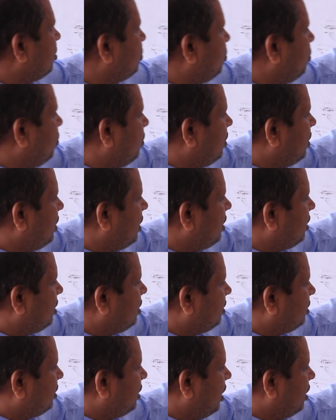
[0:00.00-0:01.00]

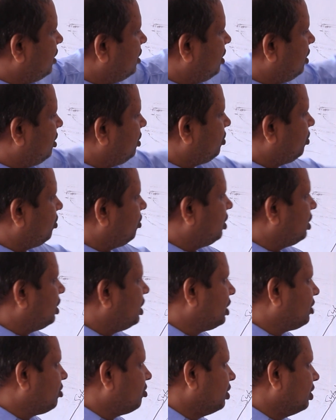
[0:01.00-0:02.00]
solid change into
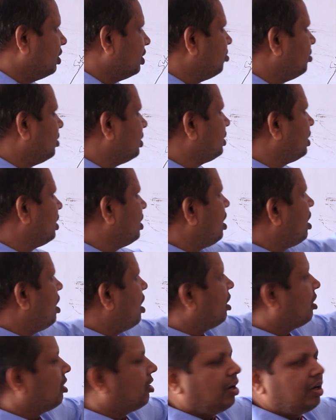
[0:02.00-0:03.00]
liquid. It means
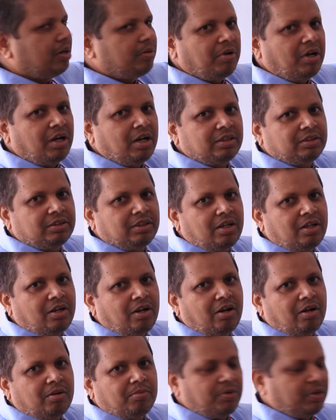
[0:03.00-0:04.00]
a conversion
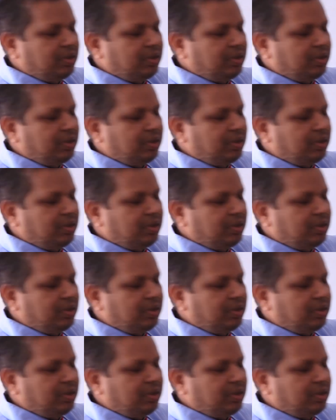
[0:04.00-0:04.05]
of